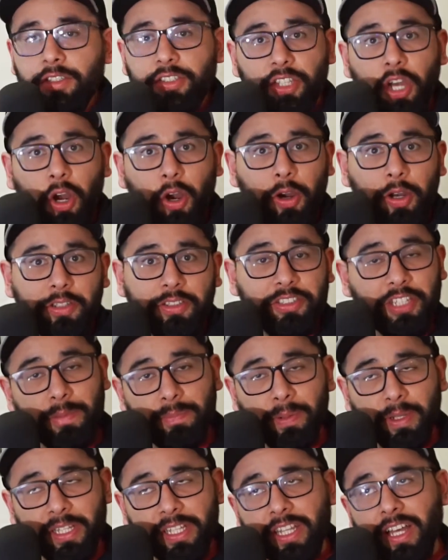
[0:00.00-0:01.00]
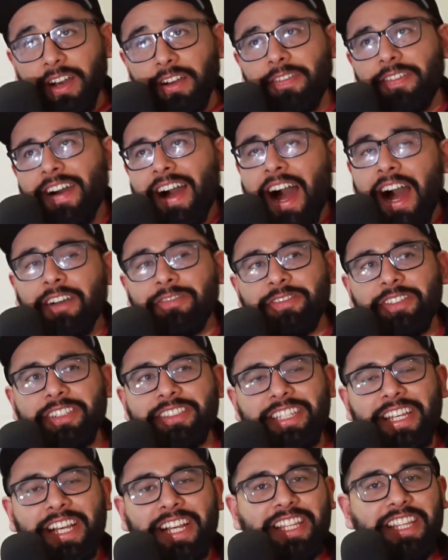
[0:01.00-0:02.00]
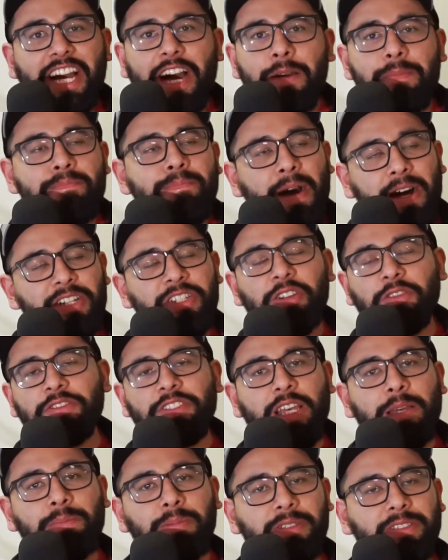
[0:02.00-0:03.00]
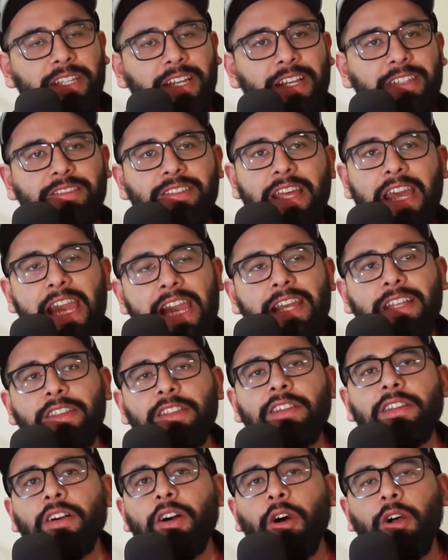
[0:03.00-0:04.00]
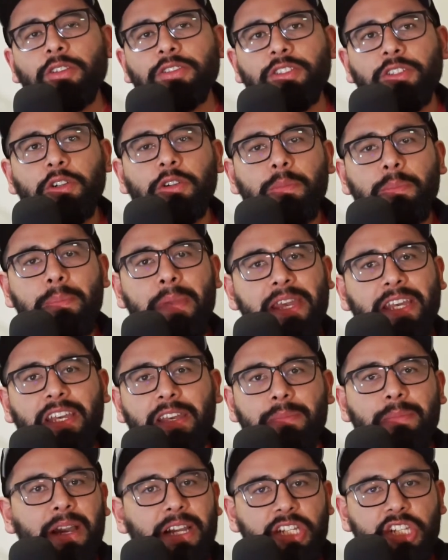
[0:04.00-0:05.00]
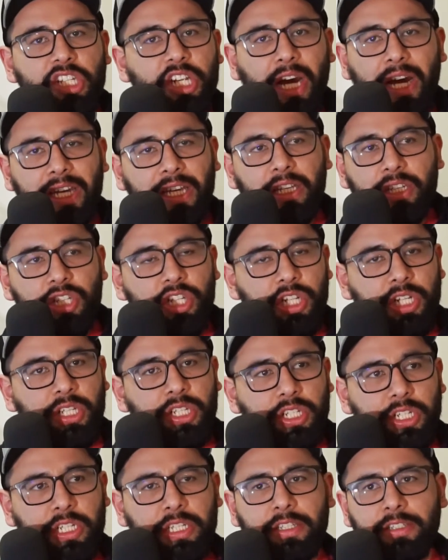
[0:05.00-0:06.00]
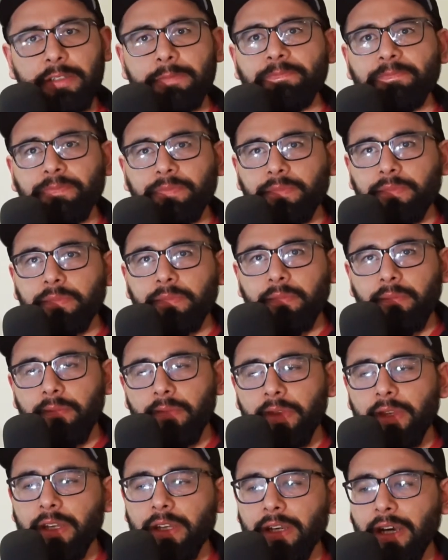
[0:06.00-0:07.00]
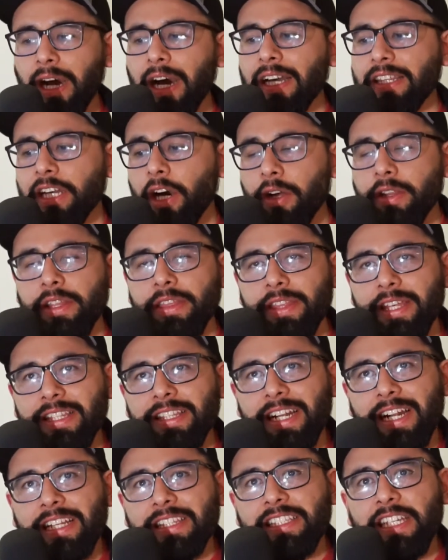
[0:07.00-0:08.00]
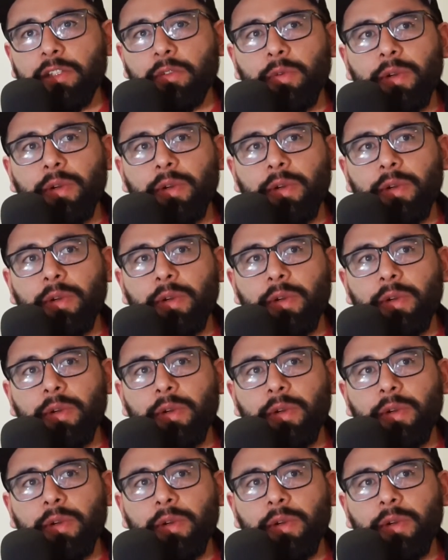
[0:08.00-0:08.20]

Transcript: So simple enough, after taking a bunch of sample tests and also making my giant cheat sheets, Uh, the other thing that I did